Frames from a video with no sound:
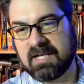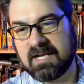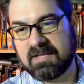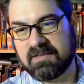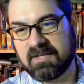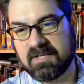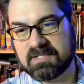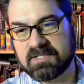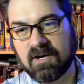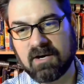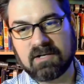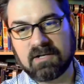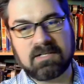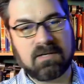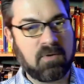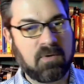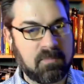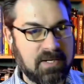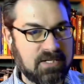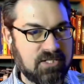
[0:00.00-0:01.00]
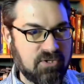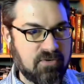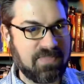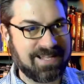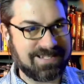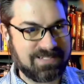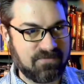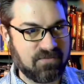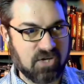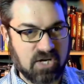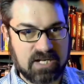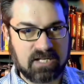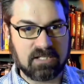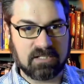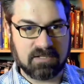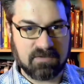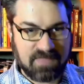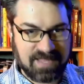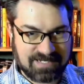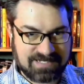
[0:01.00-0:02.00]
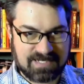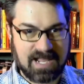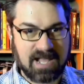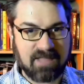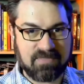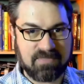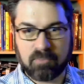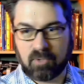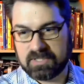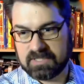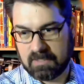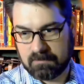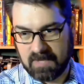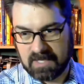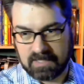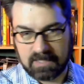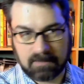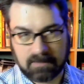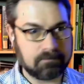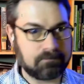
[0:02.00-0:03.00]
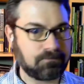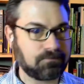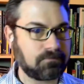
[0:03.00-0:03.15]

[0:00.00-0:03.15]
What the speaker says: and atheists aren't. I want to make sure that's very clear. That's not the point I'm making.